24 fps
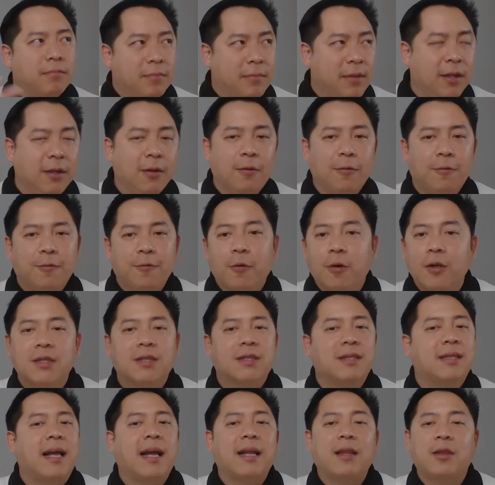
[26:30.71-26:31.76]
you know,
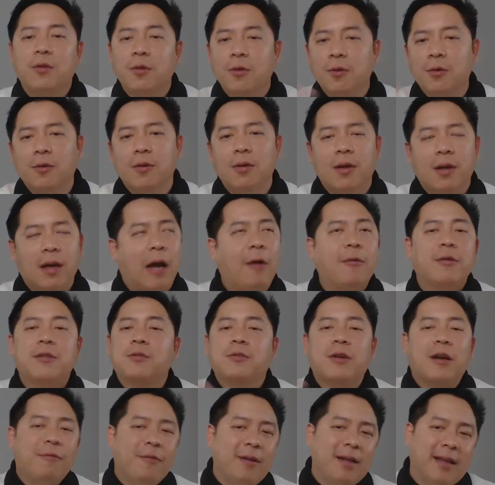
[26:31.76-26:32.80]
forced not to, I was
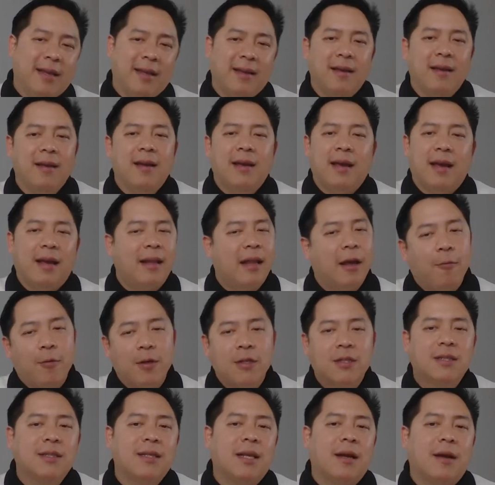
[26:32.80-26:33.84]
traveling and I
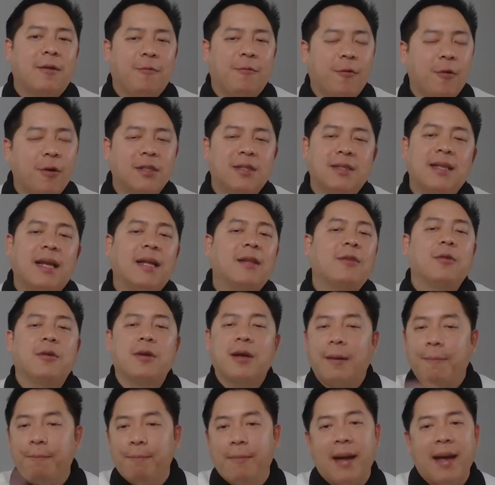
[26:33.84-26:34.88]
was not, forced not to
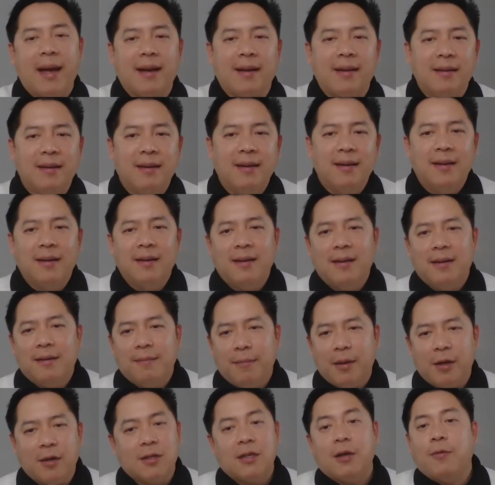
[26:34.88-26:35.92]
come back
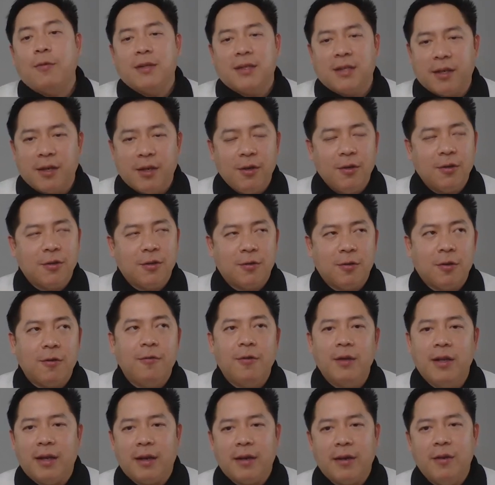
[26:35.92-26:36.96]
because I was accused,
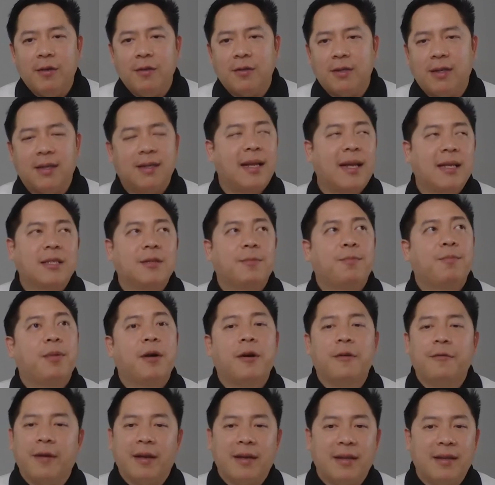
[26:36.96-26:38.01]
wrongfully accused. And that's a
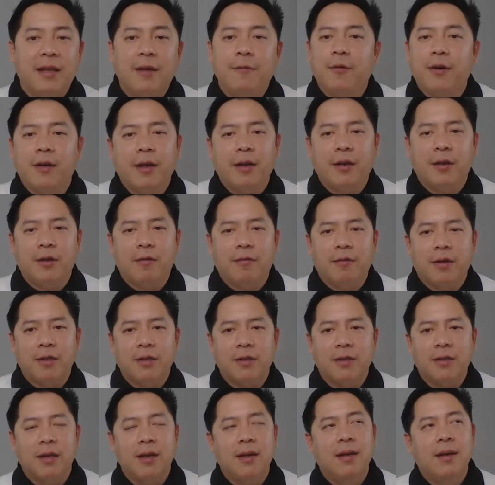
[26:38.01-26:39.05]
perfect thing for the
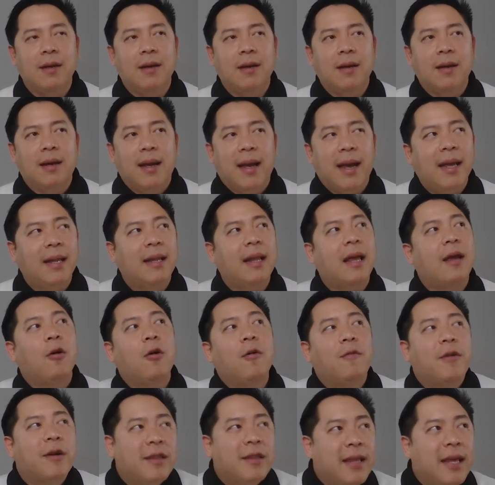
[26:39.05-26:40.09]
universe. And I
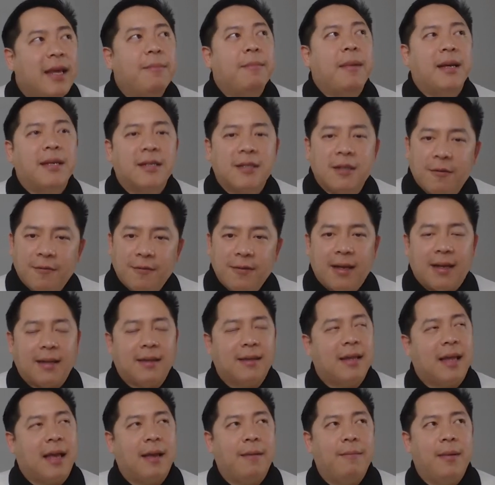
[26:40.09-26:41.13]
overthink myself that
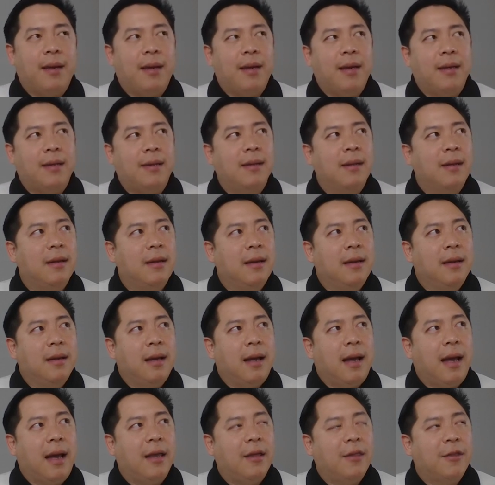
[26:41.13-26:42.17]
time. And
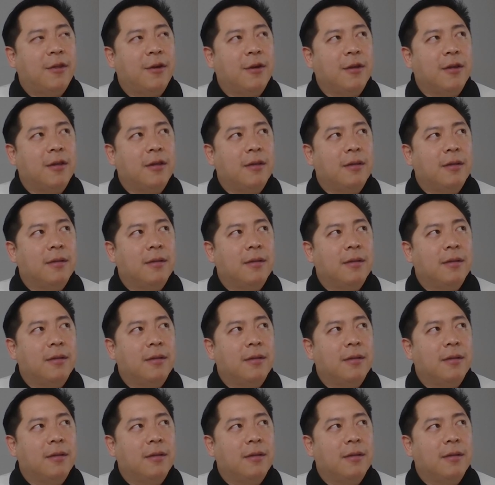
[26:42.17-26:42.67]
I thought,